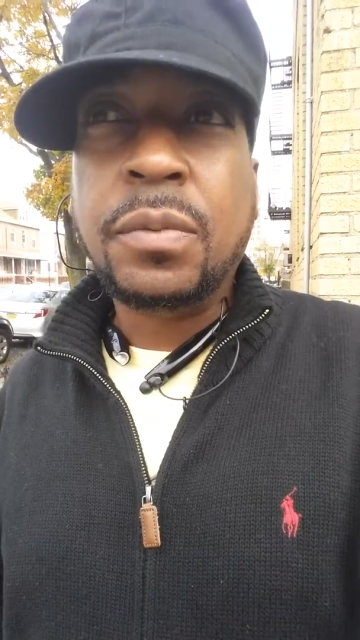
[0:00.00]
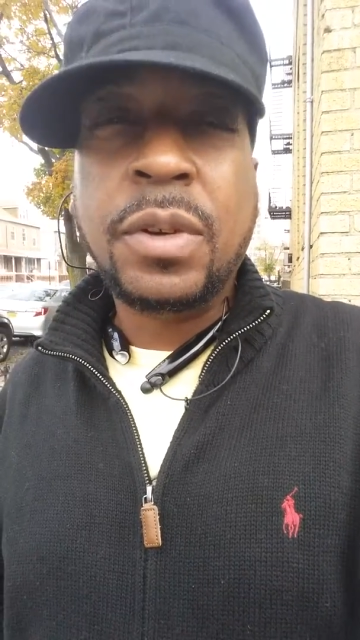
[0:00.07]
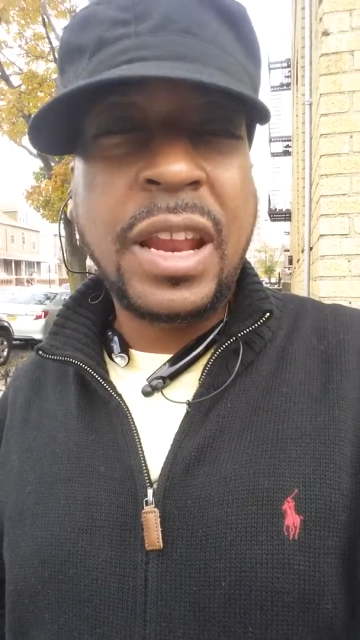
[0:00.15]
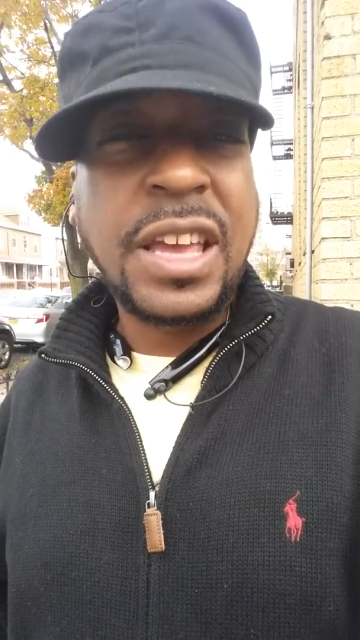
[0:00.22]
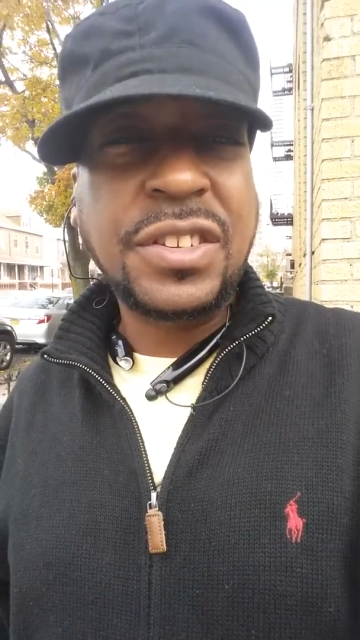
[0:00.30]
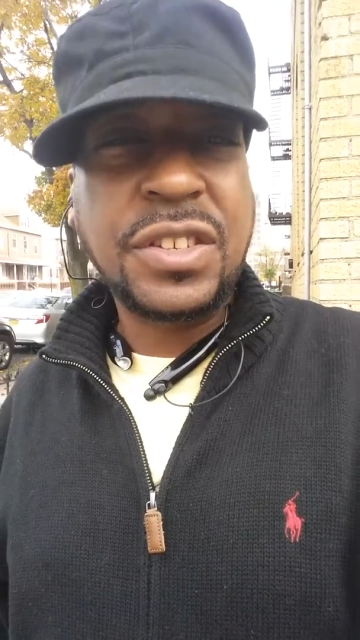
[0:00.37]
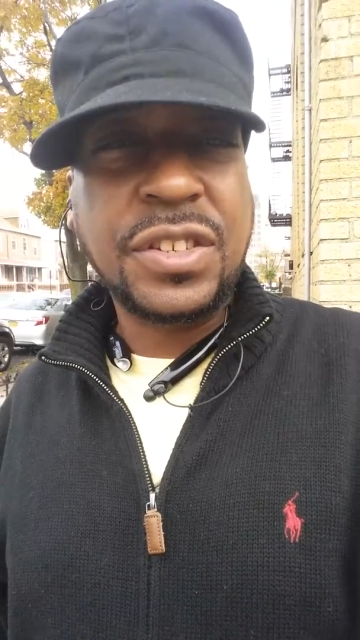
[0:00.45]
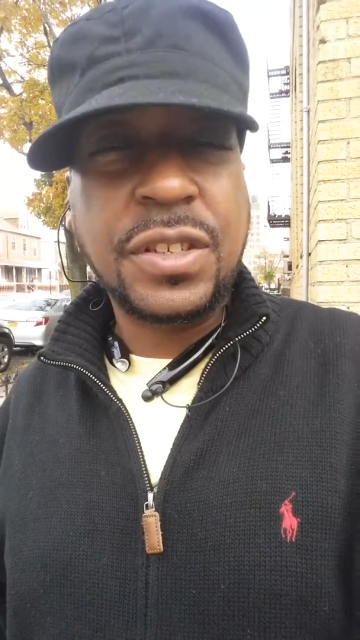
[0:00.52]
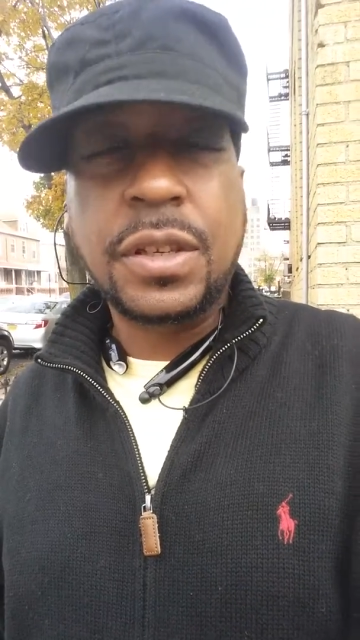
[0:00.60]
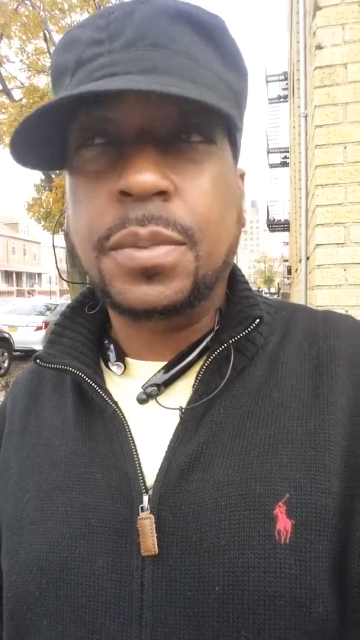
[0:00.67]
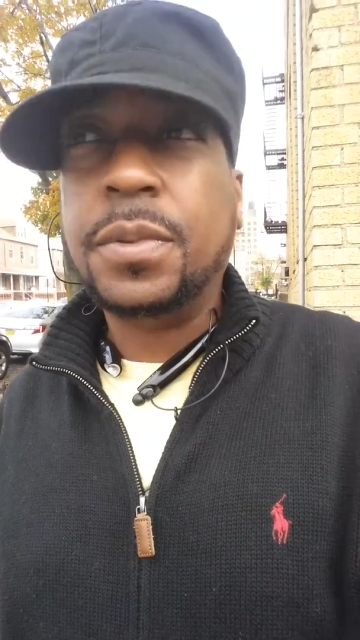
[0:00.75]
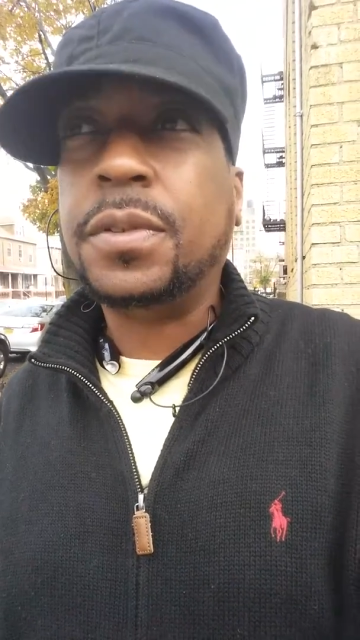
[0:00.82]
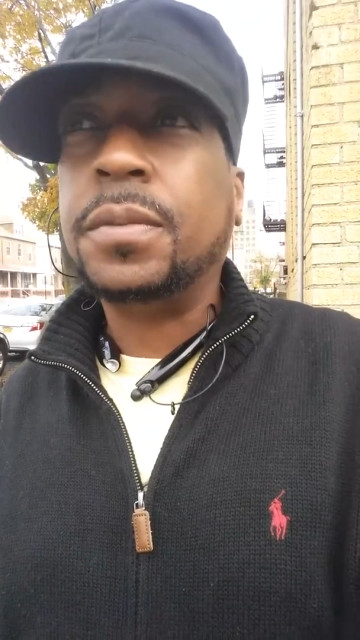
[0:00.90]

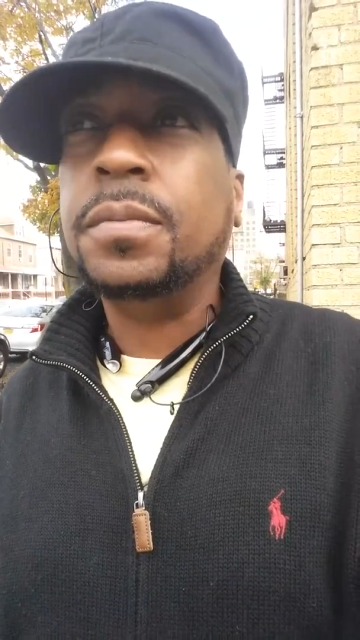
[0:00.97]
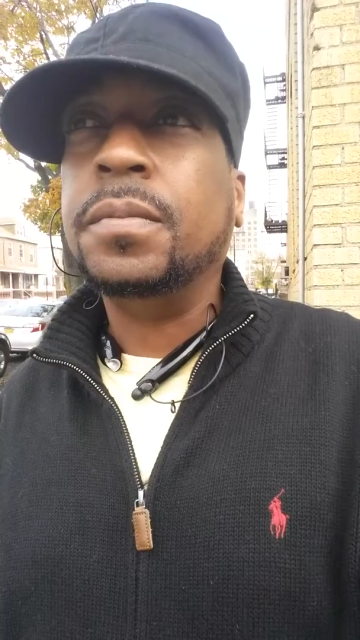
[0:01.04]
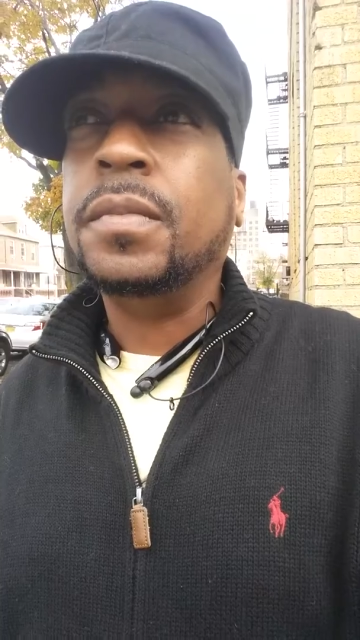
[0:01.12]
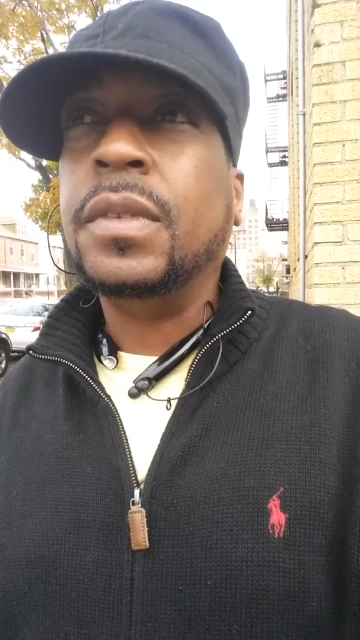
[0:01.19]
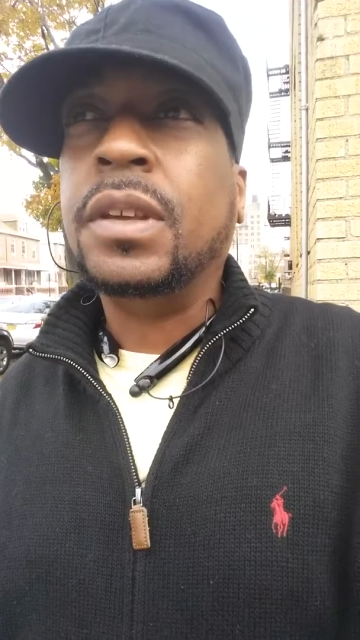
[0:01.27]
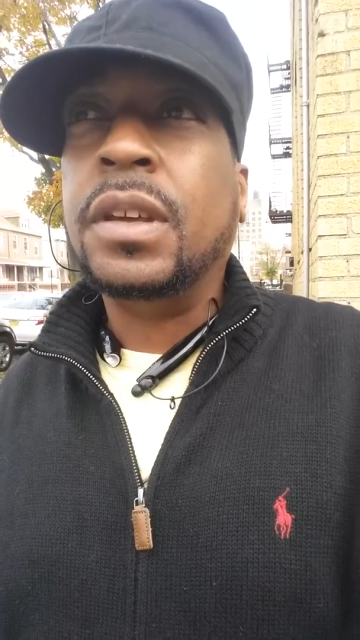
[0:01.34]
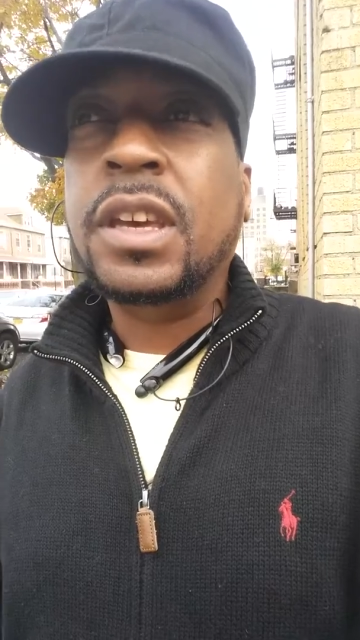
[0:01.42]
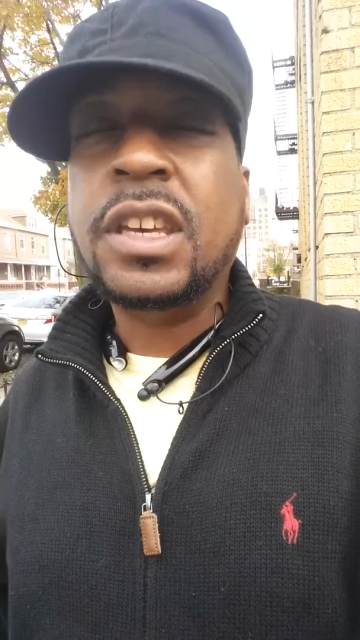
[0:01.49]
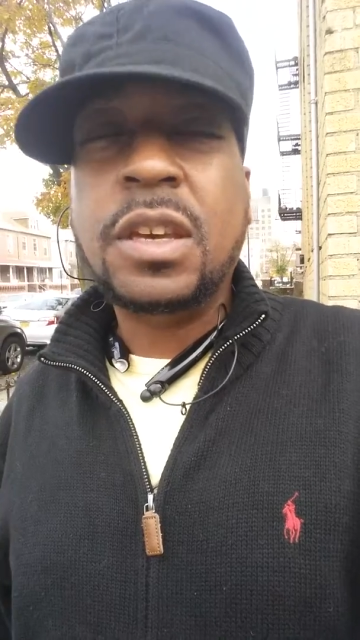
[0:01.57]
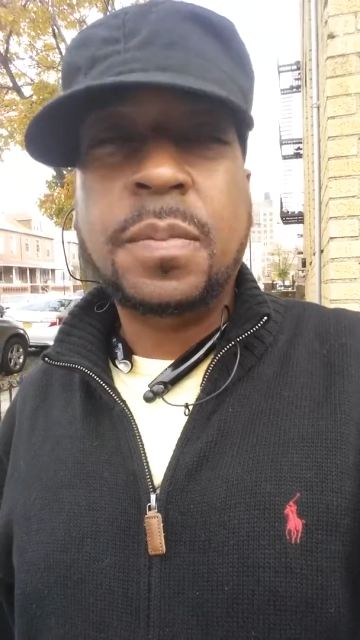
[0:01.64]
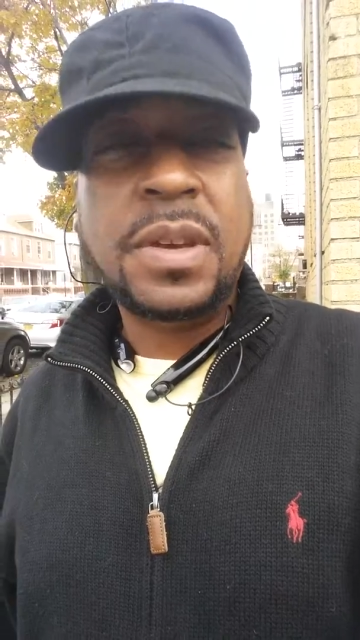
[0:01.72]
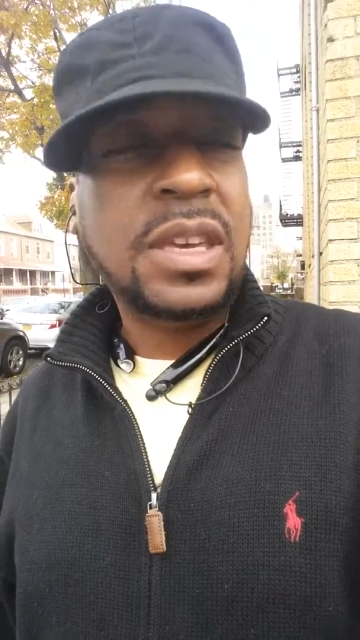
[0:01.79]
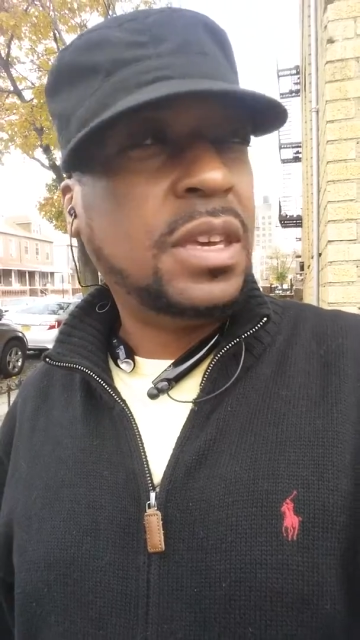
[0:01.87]
relationships it
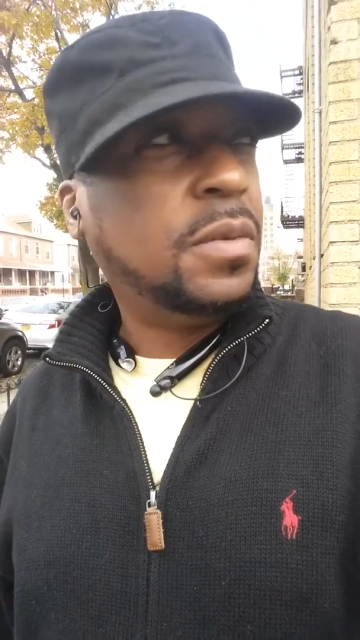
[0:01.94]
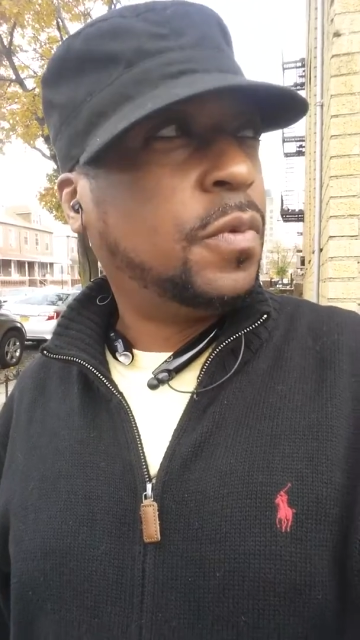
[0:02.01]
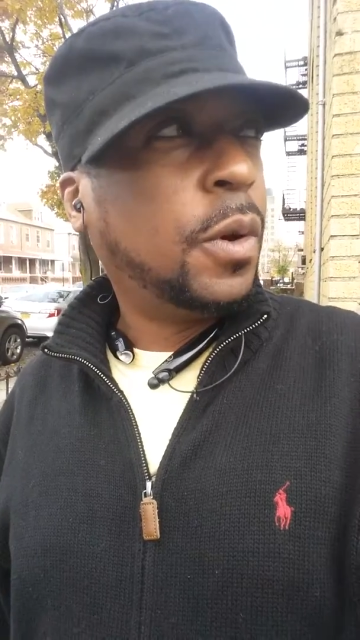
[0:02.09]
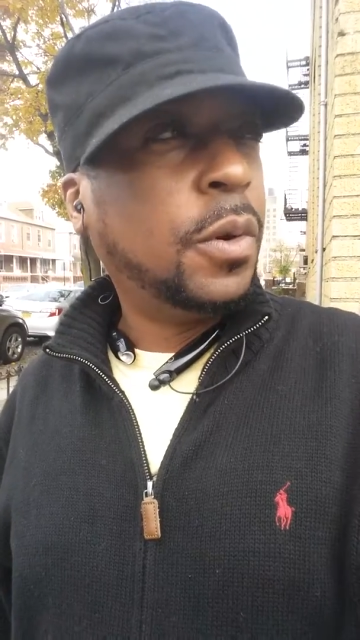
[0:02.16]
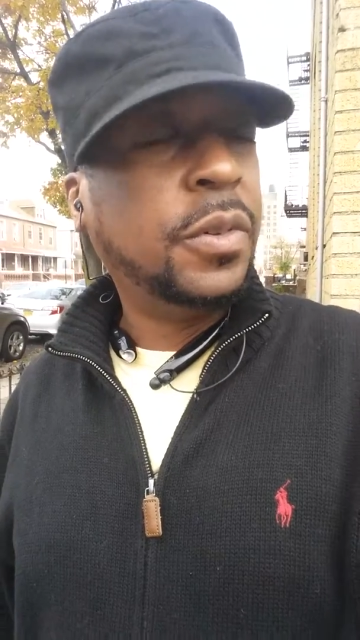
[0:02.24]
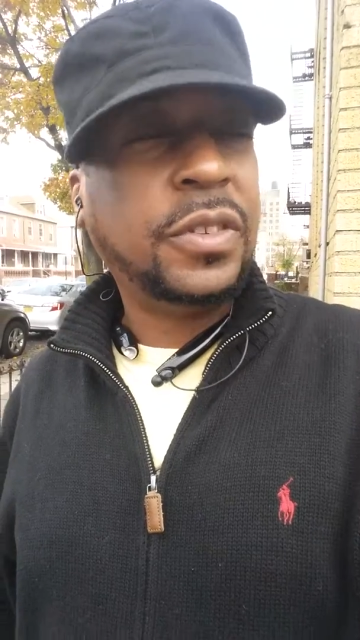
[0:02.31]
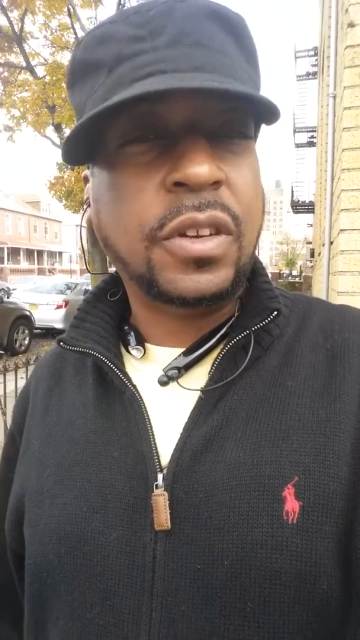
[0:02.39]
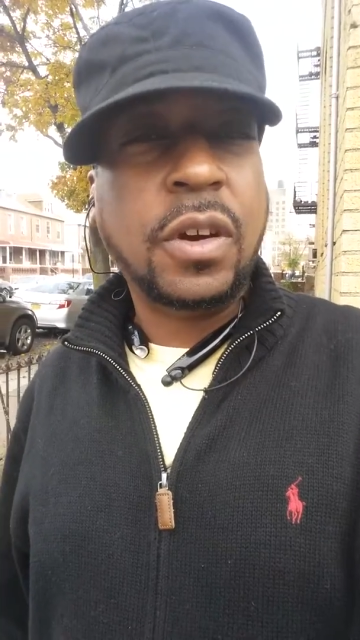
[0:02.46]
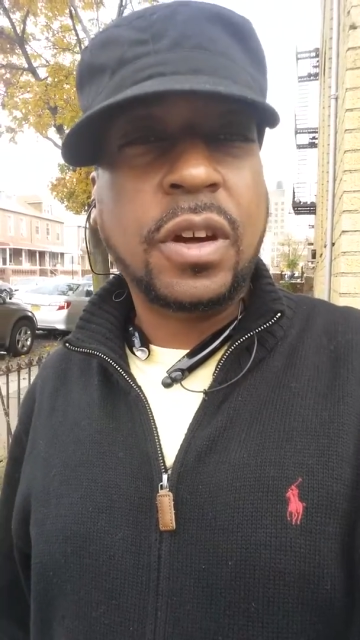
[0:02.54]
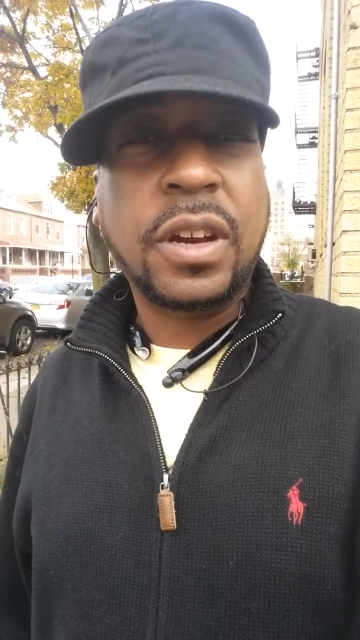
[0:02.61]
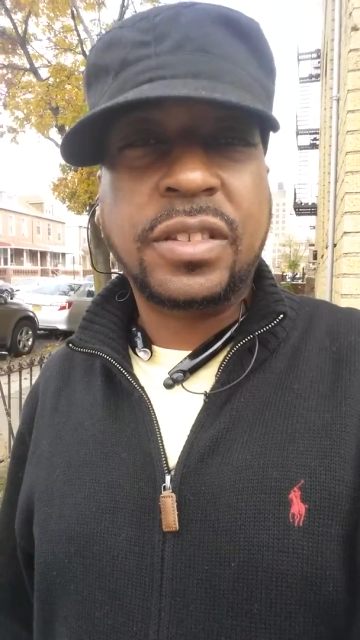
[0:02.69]
could be rosy all